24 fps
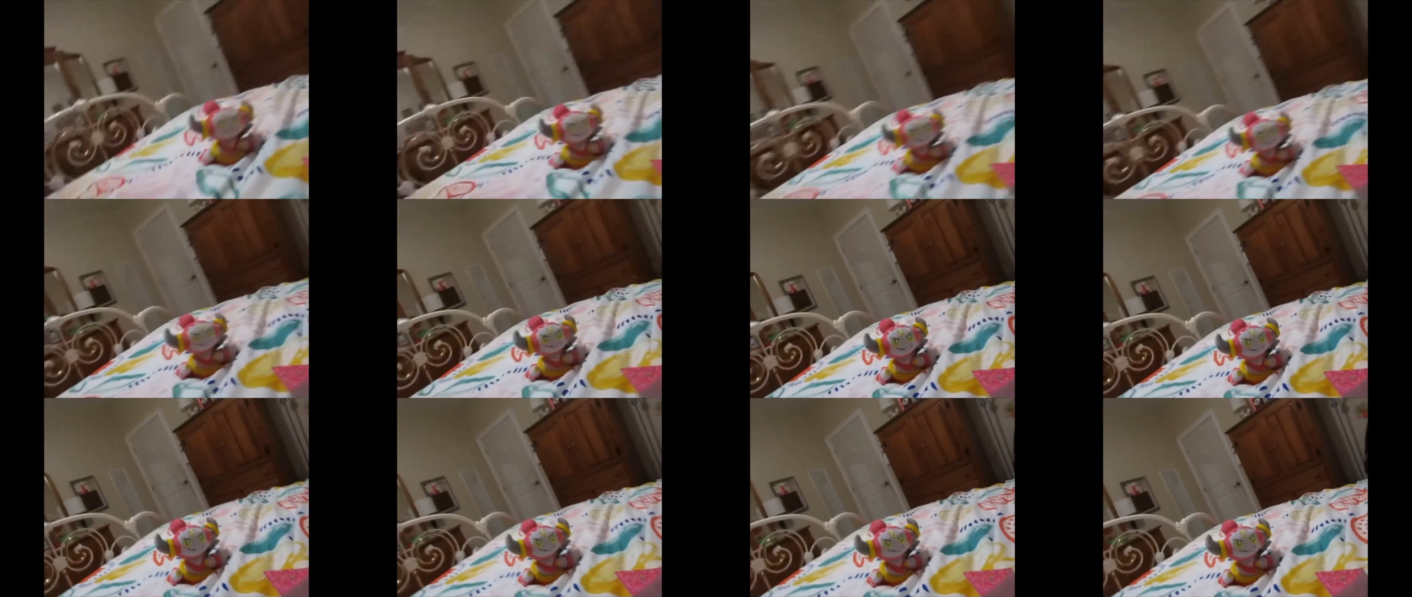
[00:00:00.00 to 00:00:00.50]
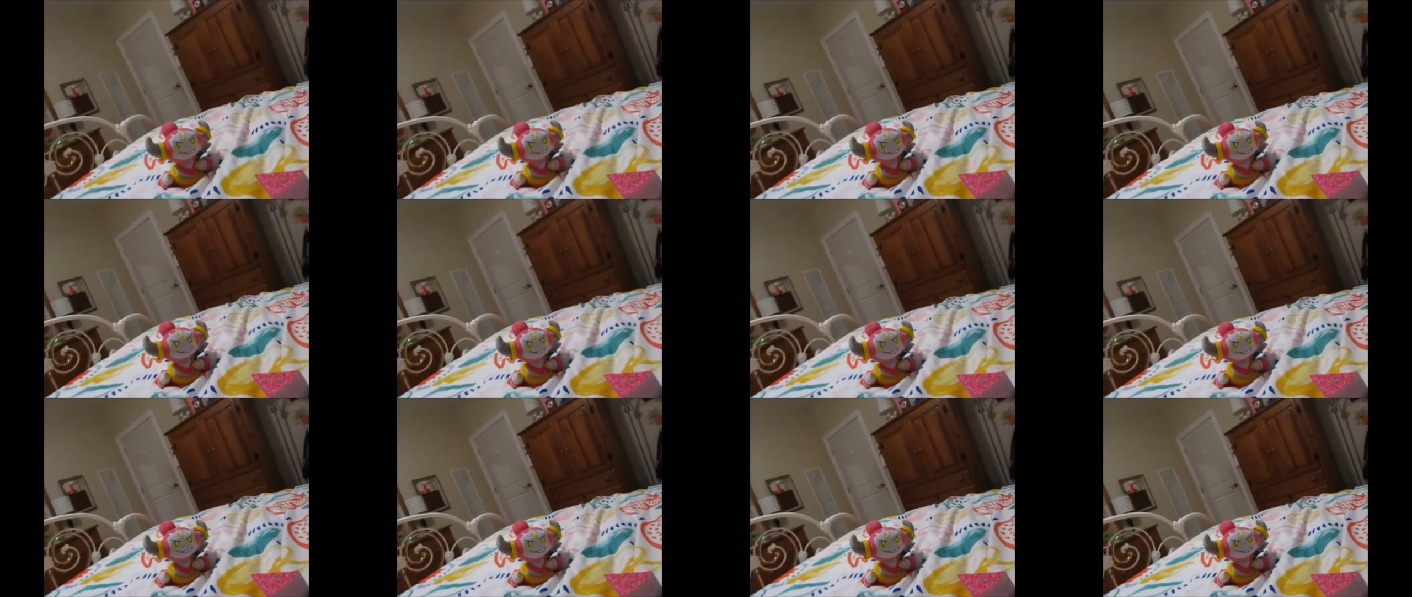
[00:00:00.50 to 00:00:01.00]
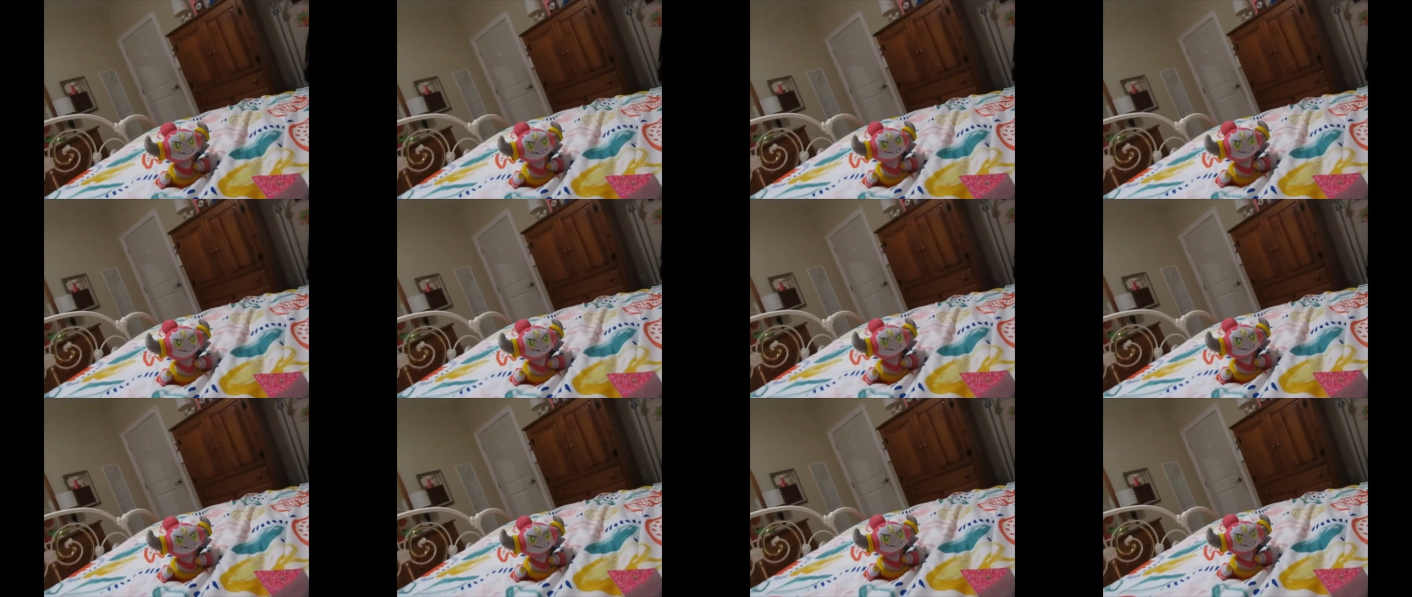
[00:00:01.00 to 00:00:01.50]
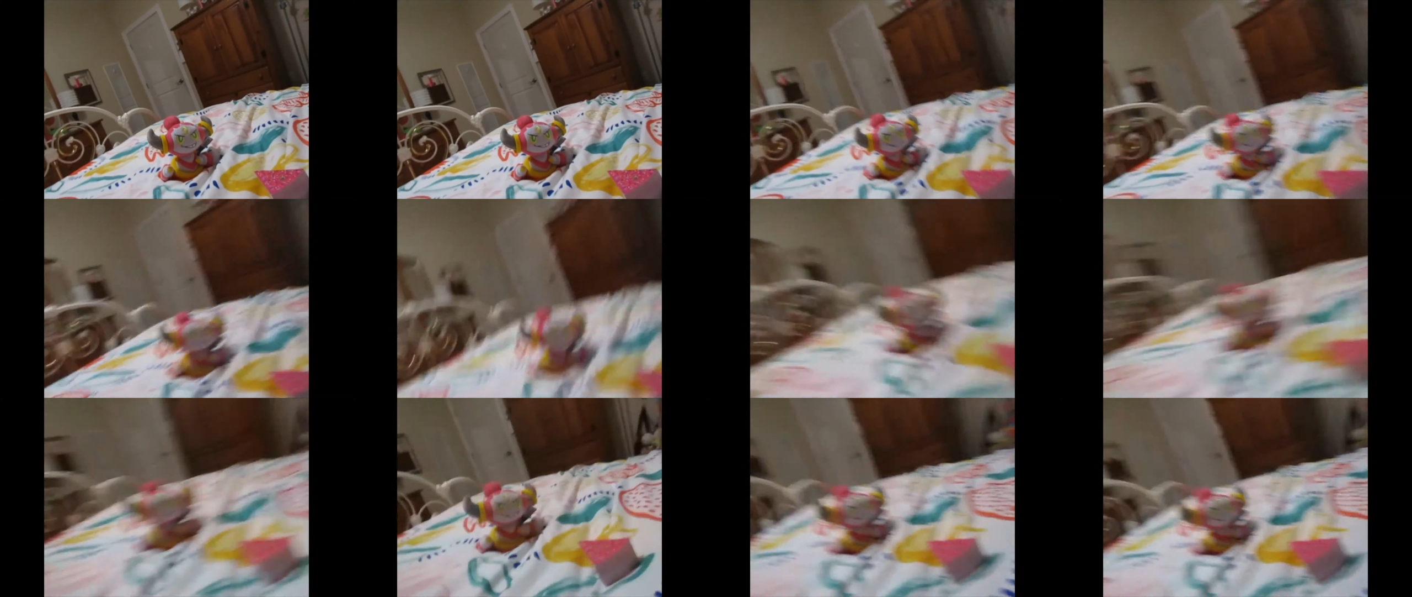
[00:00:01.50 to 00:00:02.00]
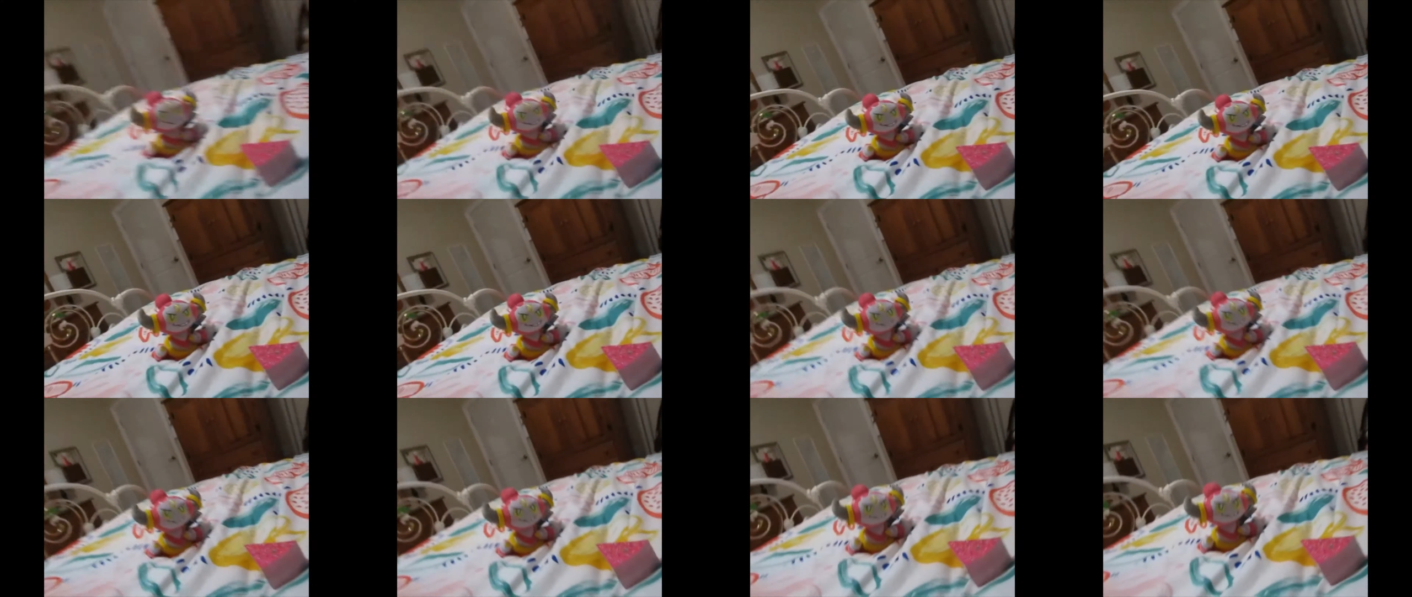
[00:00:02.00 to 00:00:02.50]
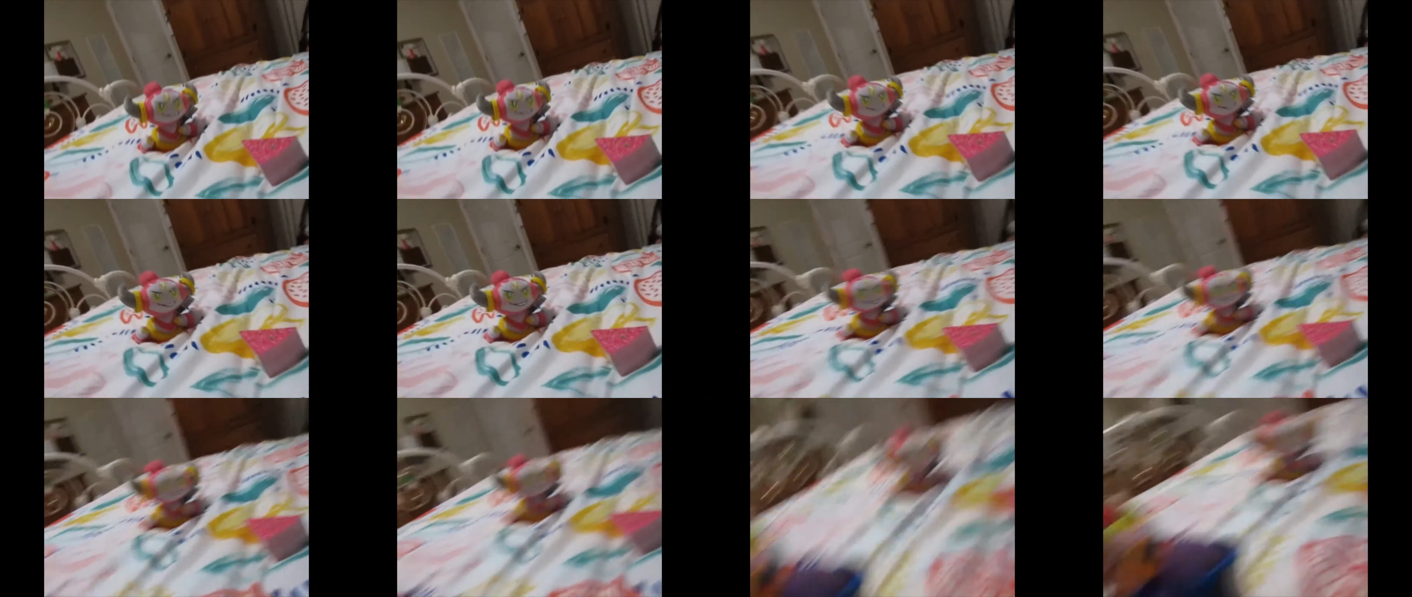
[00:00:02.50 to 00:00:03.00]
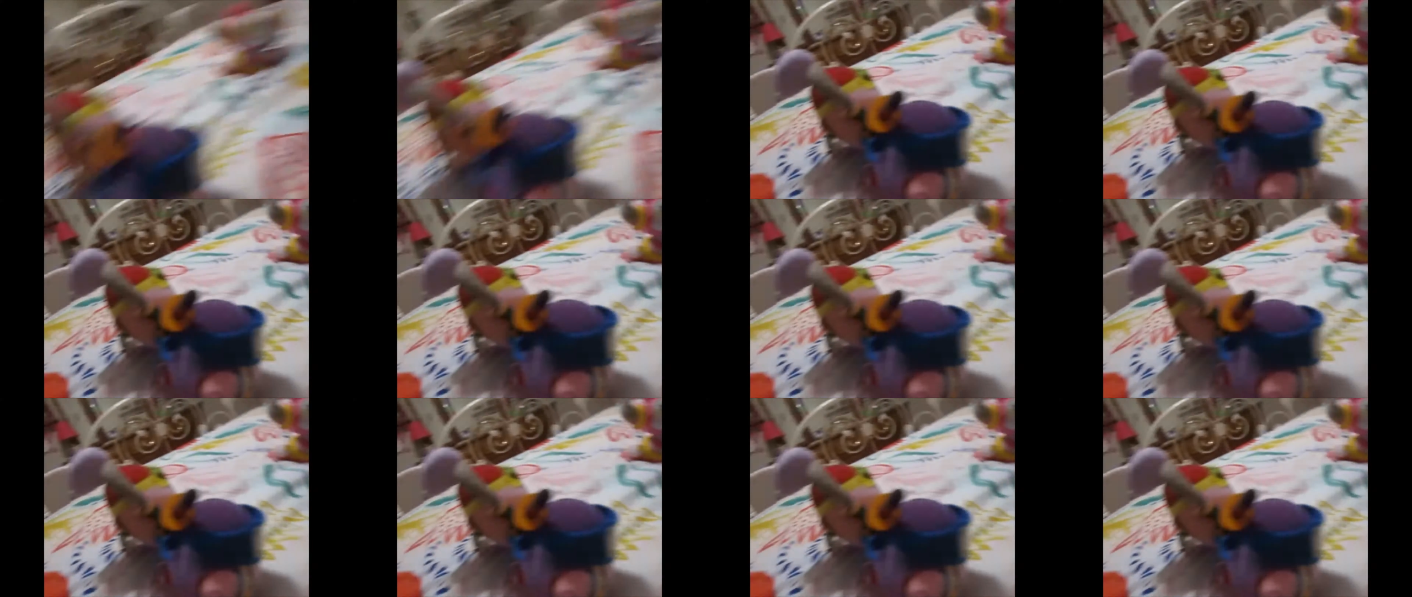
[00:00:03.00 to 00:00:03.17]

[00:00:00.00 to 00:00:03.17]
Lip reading: [unreadable: no face in view]